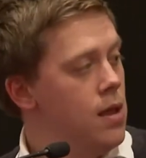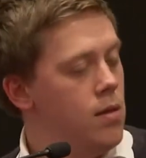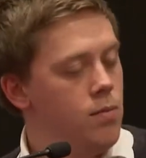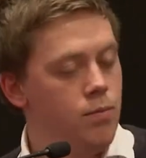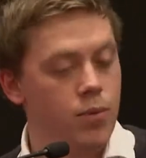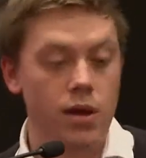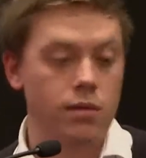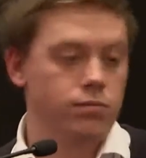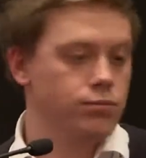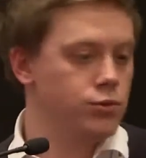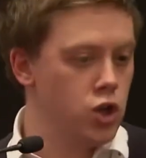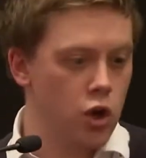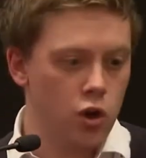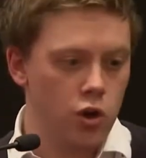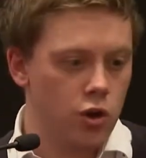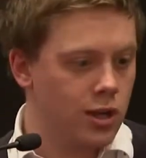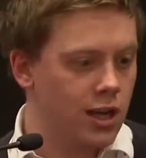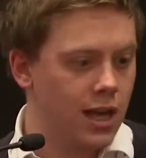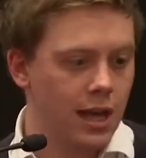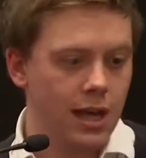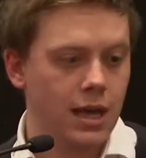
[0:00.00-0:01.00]
that
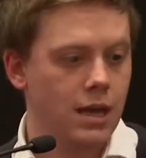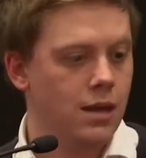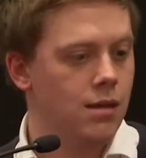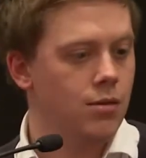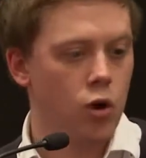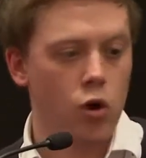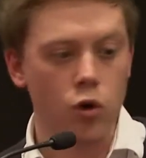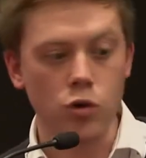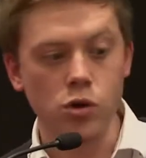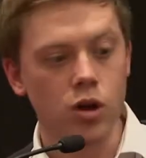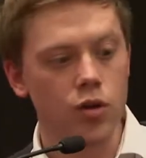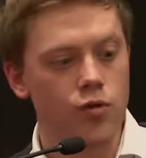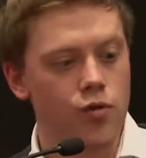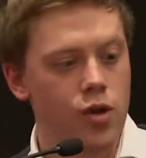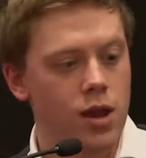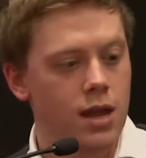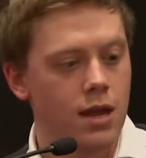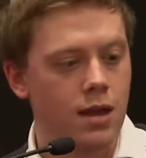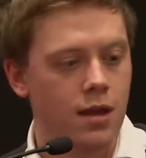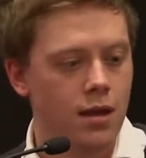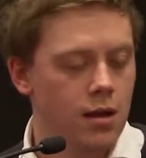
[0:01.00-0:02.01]
Turkey,
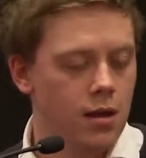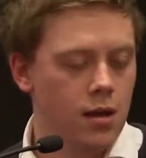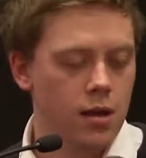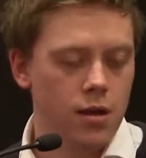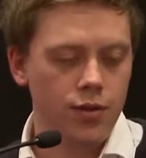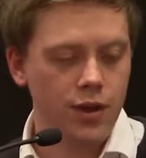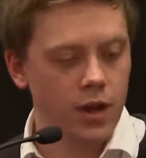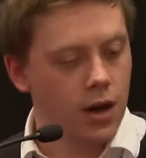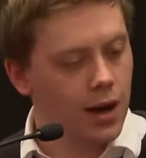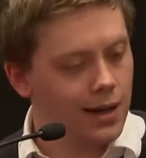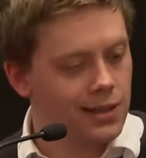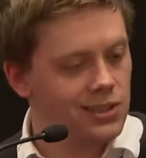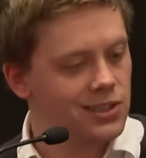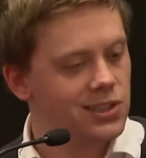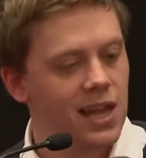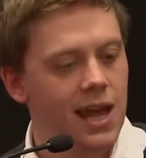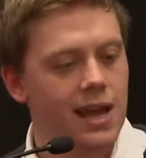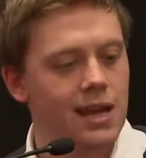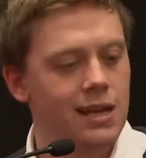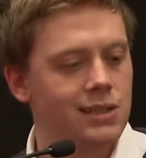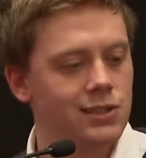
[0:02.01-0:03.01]
Hungary, the United
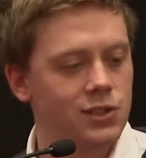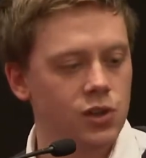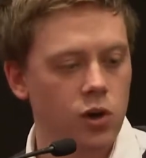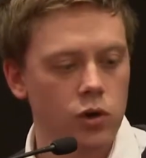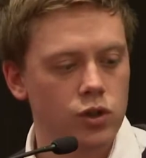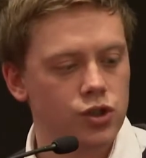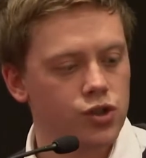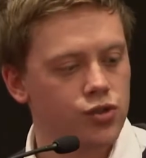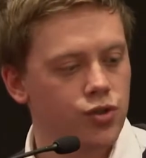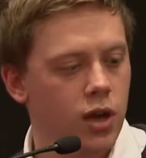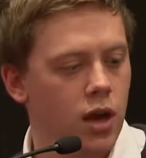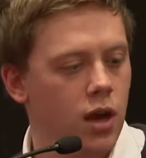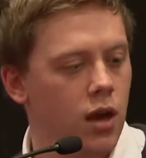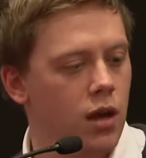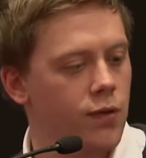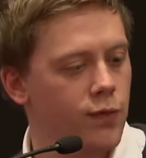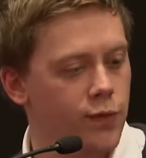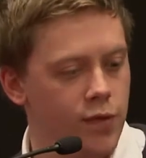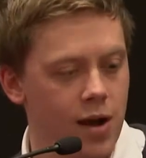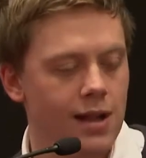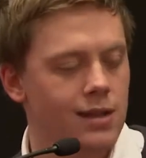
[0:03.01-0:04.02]
States, Austria,
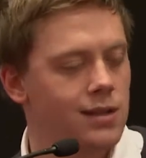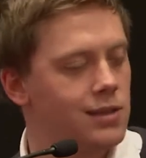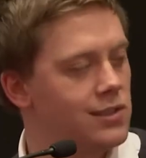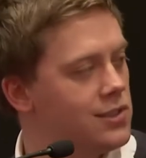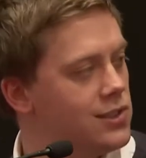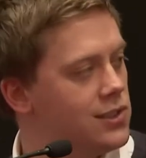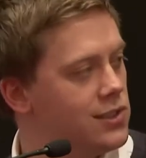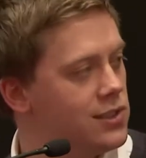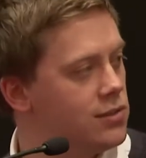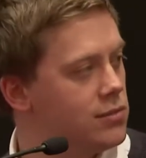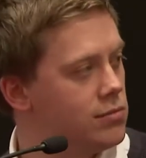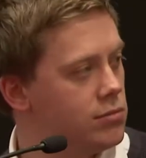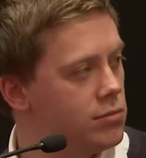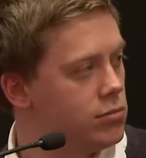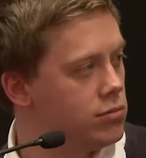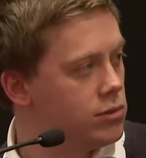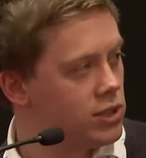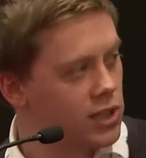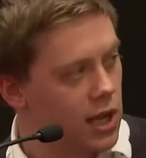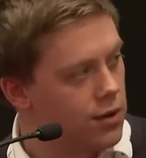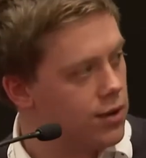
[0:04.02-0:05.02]
France,
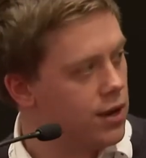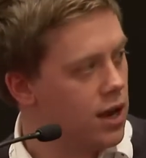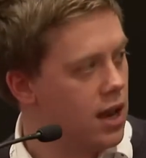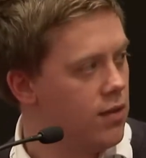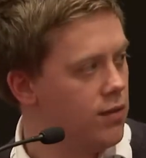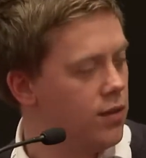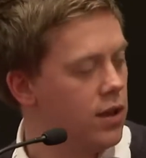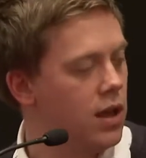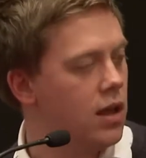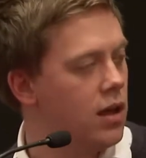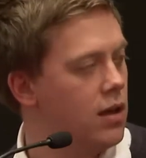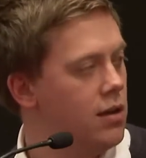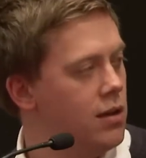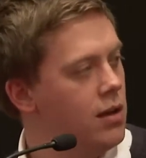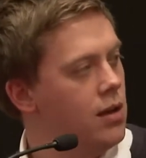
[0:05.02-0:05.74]
Scandinavia,